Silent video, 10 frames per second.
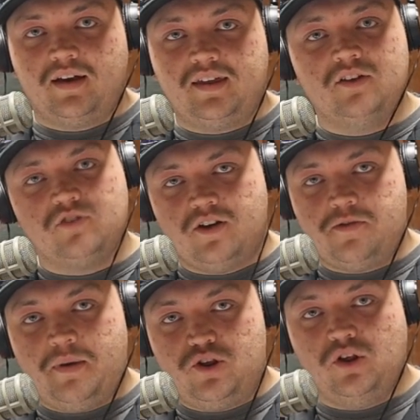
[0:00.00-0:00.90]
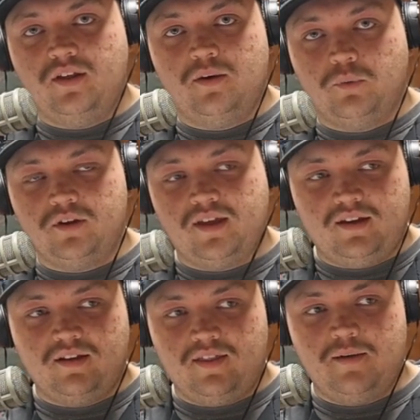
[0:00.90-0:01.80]
Kindred especially, and we'll get
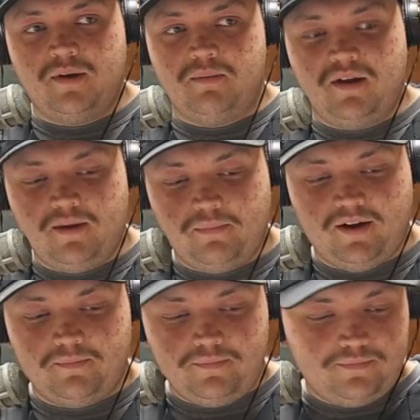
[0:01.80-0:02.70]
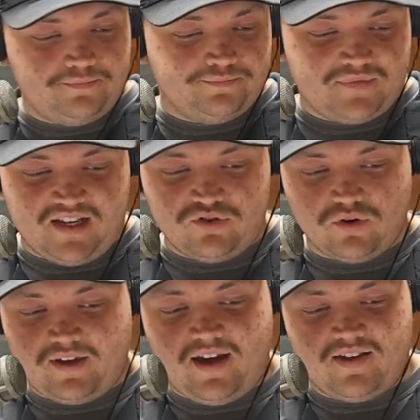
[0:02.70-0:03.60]
into them in a minute, but
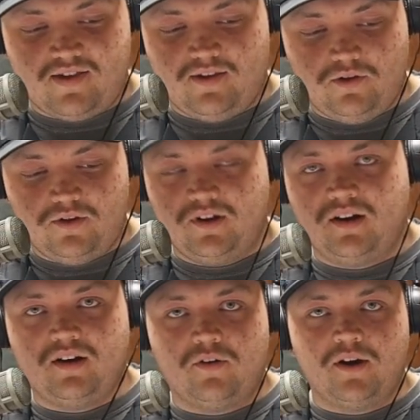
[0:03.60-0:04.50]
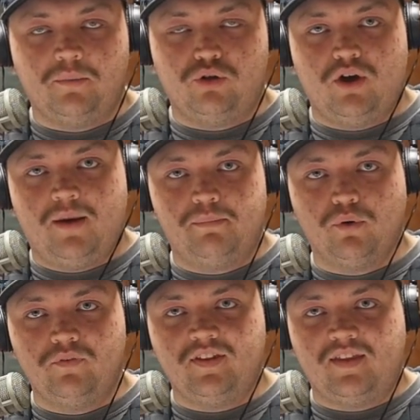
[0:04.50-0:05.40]
Central Cass has also done an incredible job
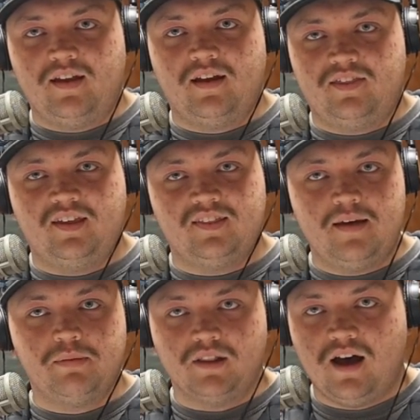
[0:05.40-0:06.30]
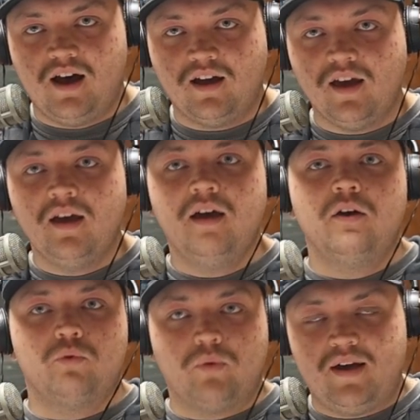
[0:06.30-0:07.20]
proving that I think they belong
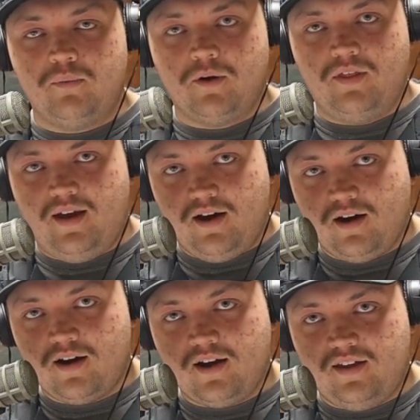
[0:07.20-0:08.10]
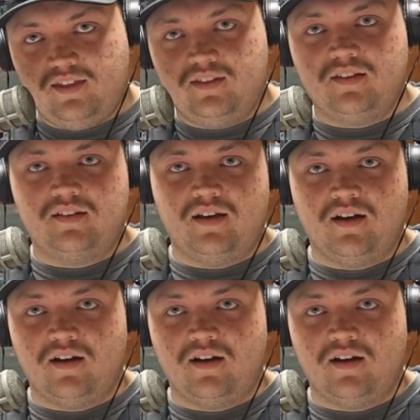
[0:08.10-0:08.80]
right where they are. I think that